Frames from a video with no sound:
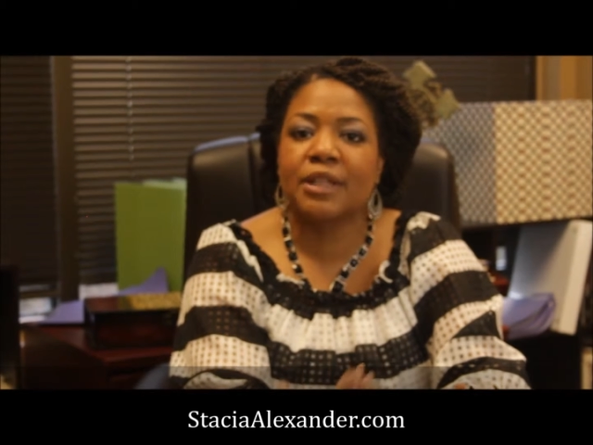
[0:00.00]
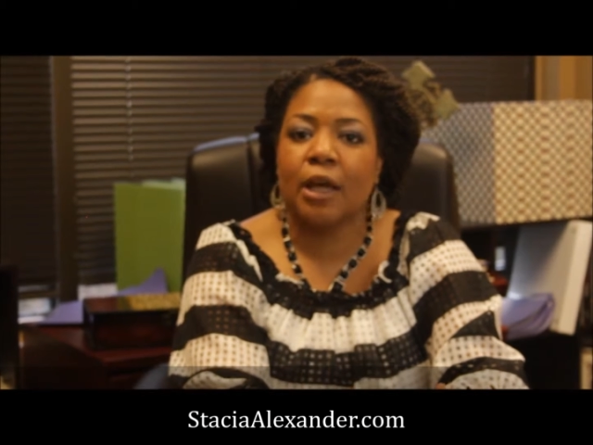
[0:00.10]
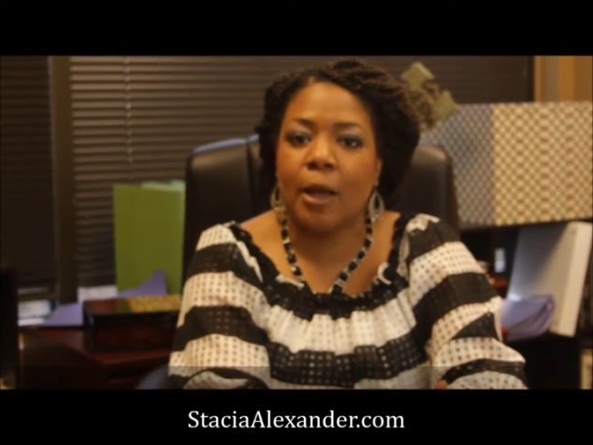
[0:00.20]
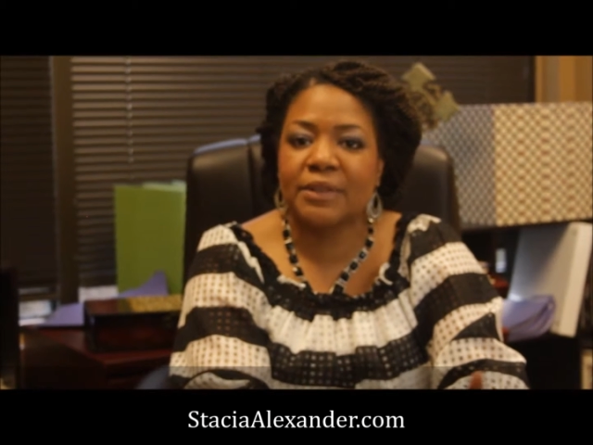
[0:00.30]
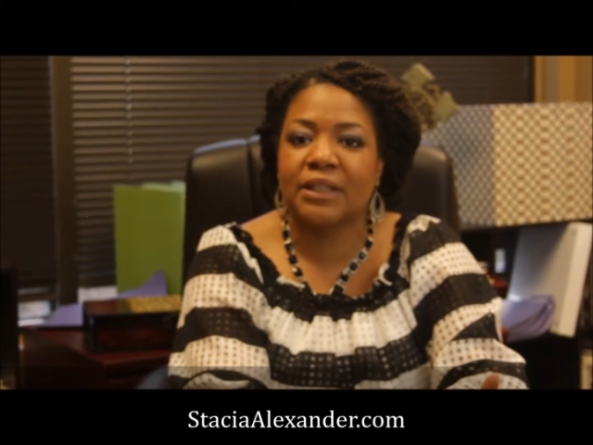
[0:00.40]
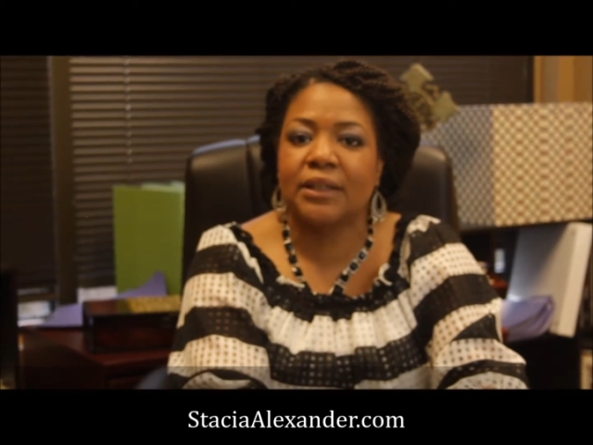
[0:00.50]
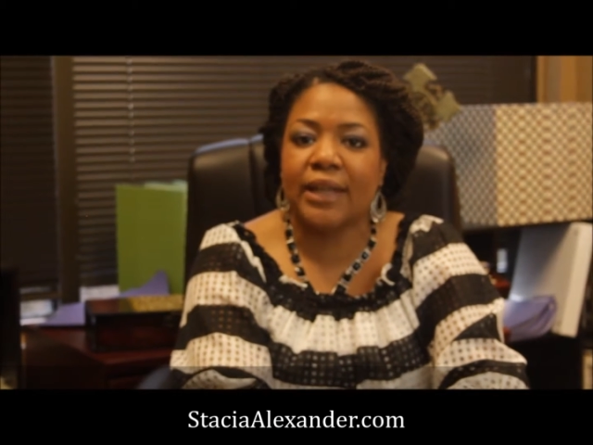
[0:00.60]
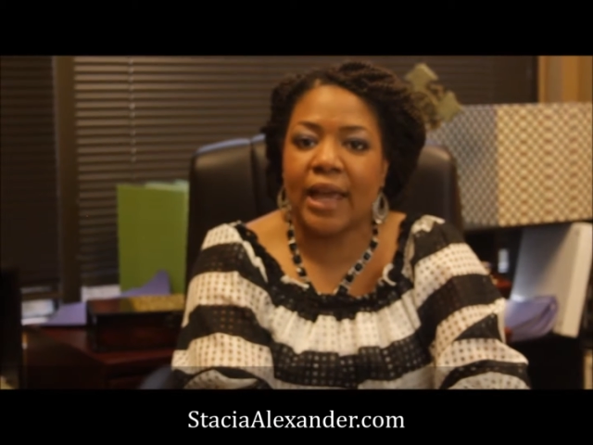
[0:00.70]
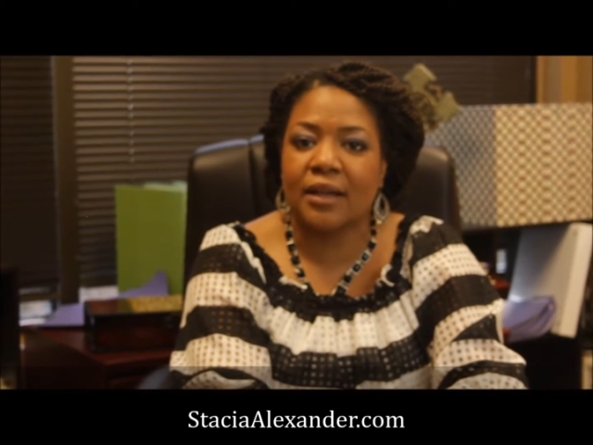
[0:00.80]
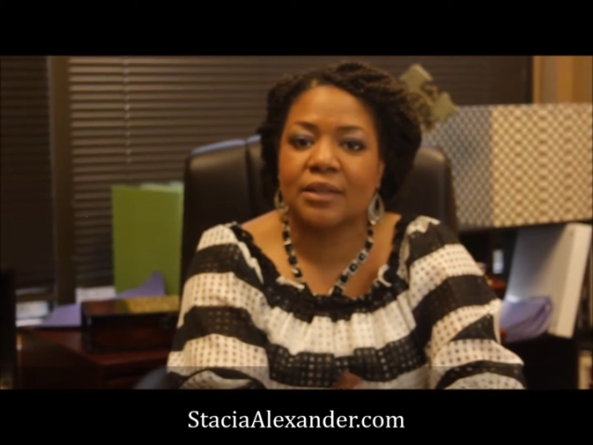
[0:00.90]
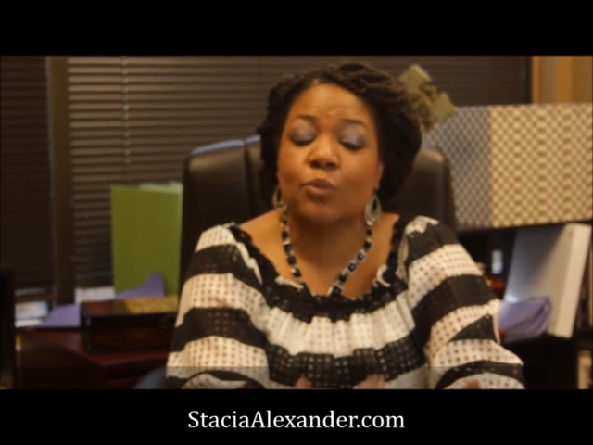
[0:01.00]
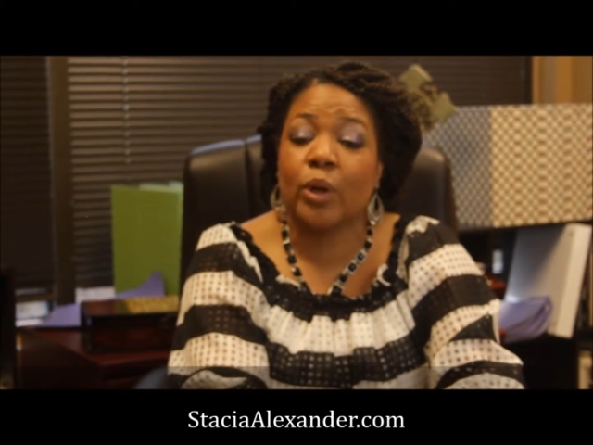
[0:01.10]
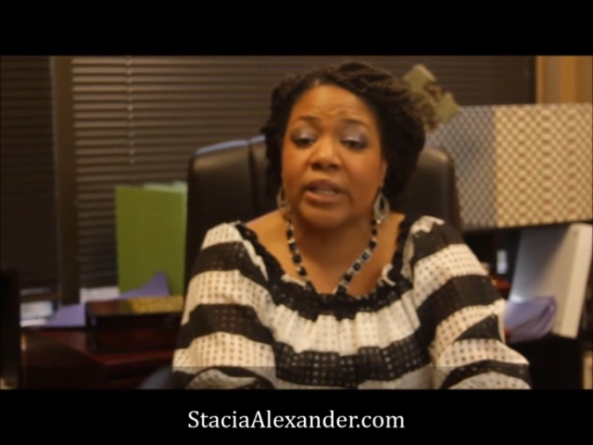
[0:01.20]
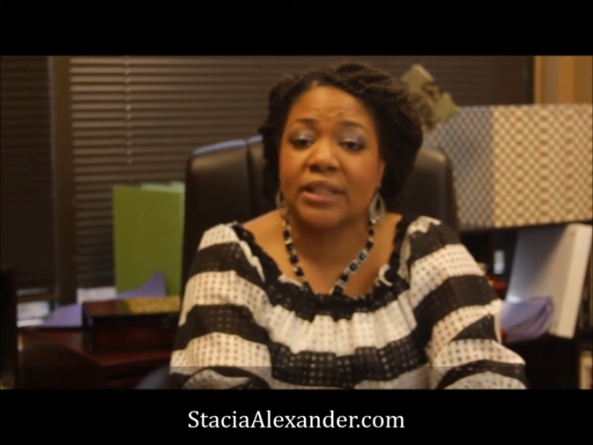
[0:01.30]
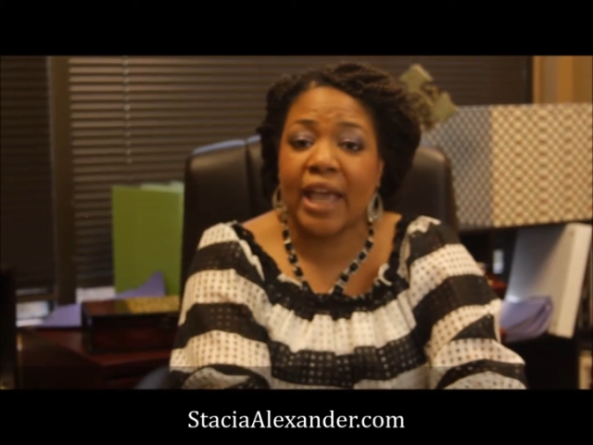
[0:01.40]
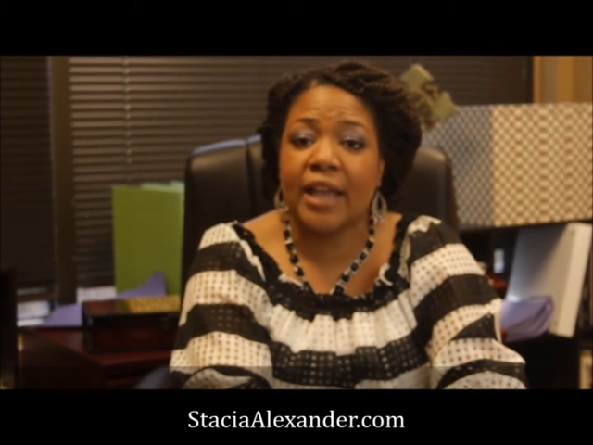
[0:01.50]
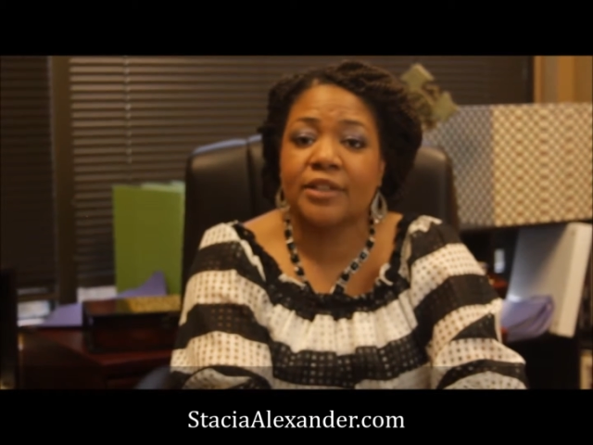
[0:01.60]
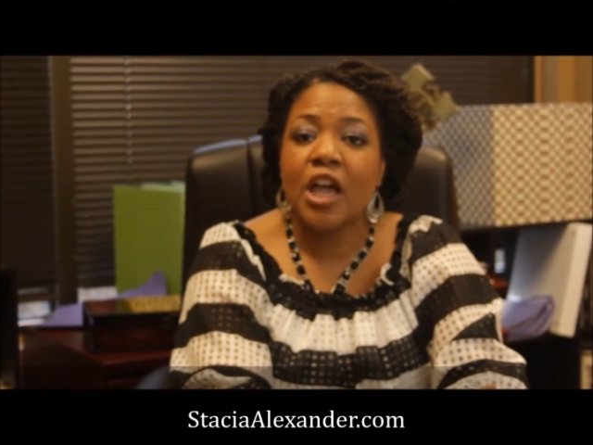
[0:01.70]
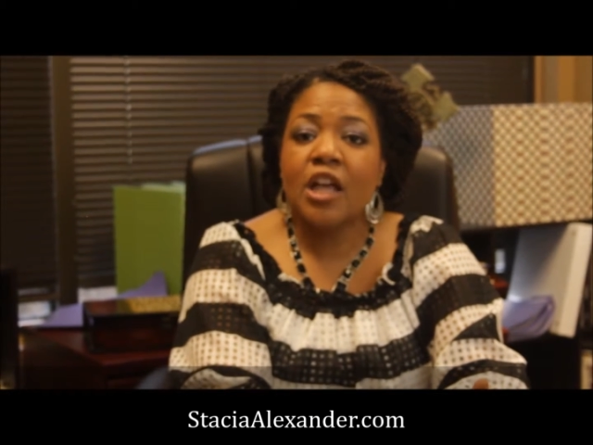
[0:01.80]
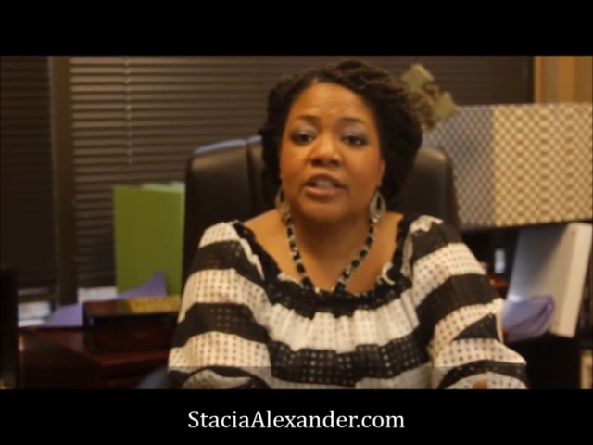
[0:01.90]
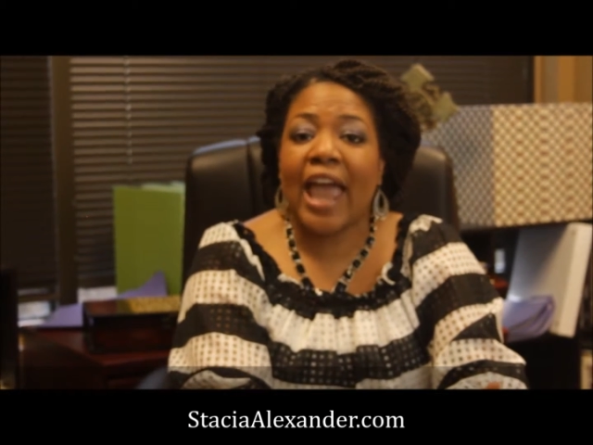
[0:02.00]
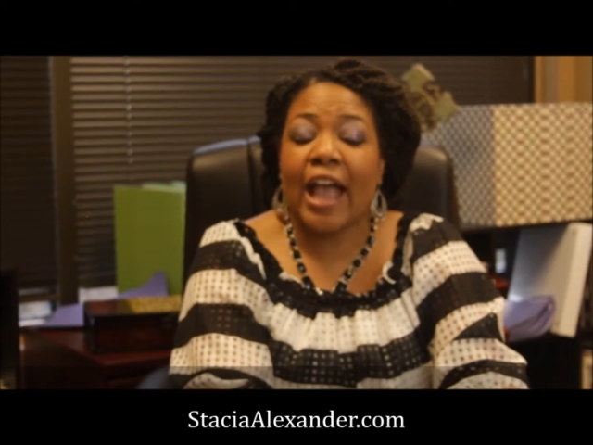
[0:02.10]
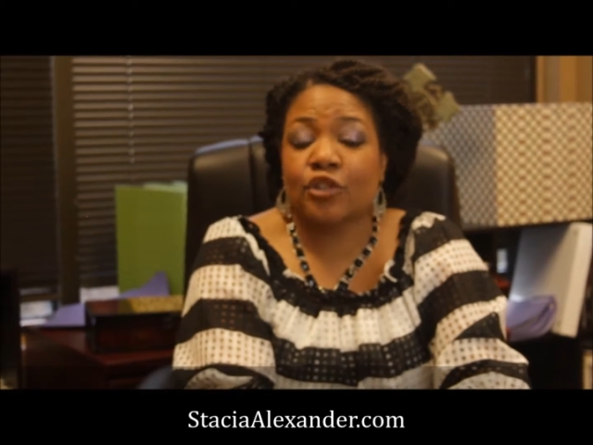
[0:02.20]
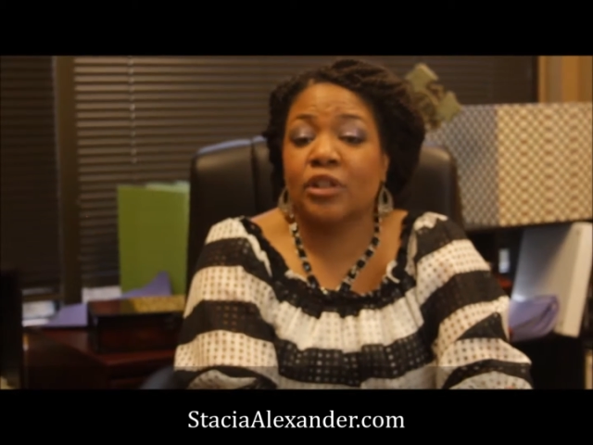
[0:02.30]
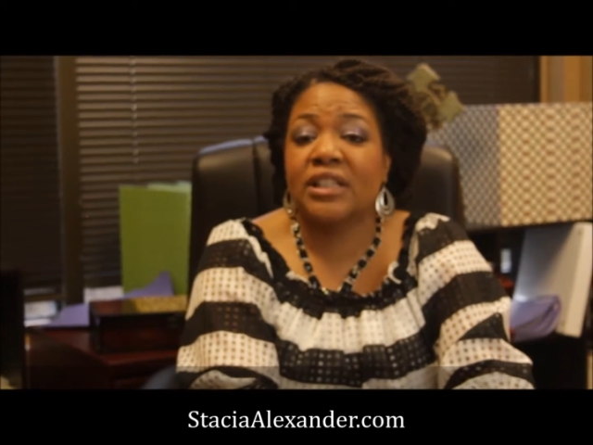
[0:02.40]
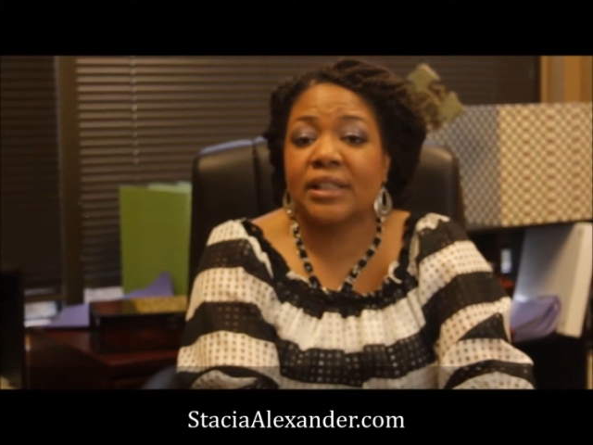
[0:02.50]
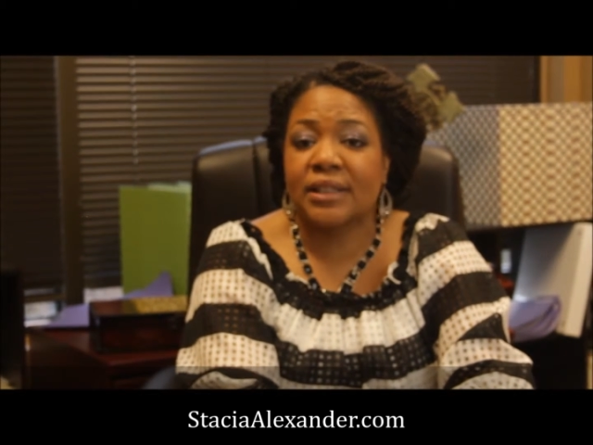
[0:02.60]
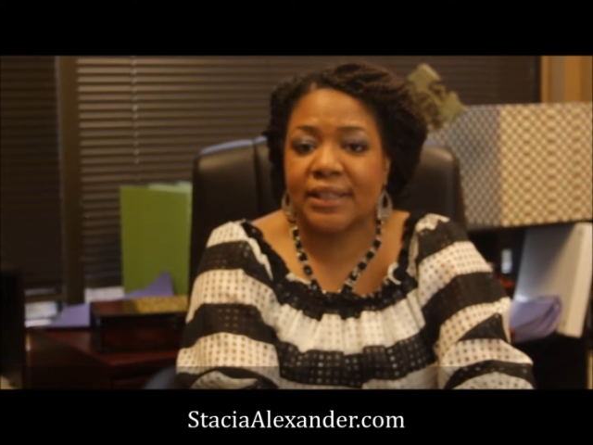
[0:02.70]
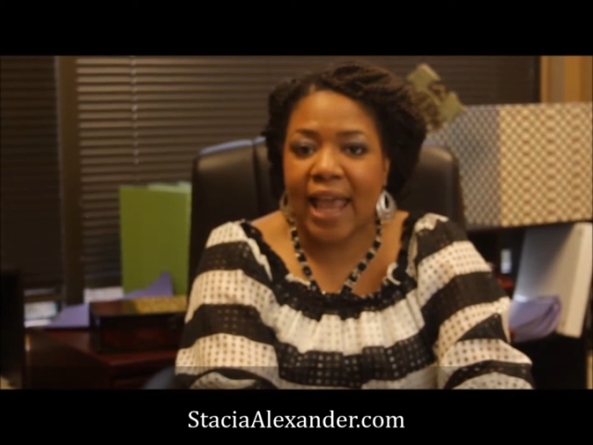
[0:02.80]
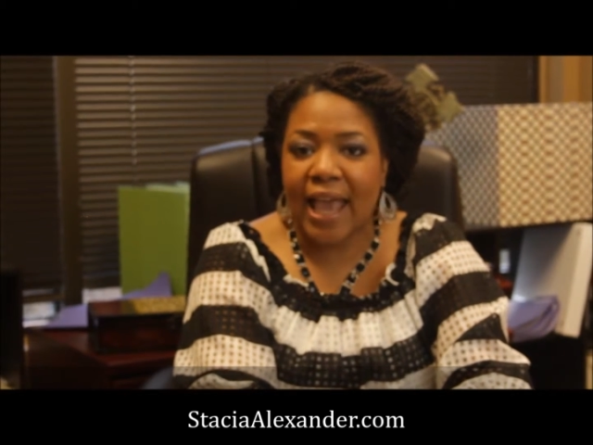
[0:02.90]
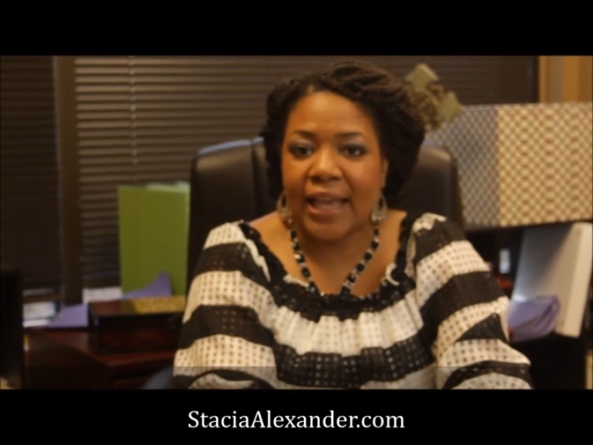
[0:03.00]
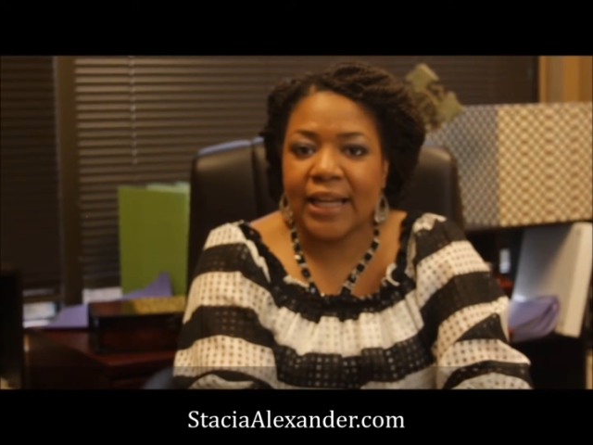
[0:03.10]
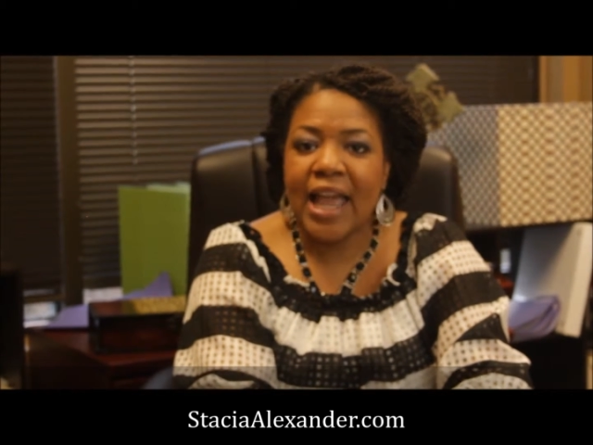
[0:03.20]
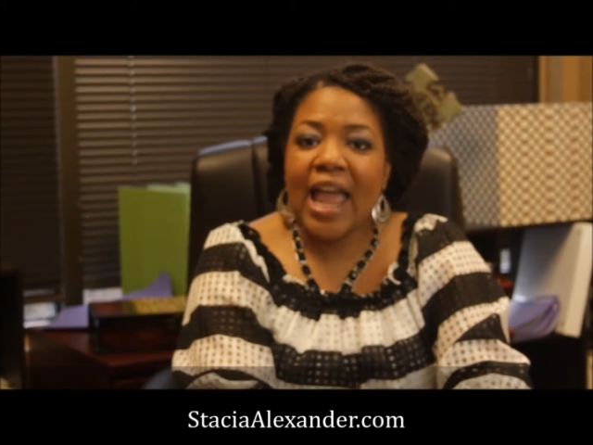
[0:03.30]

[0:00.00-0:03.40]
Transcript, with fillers: the ups and the downs, and what it takes to actually sustain.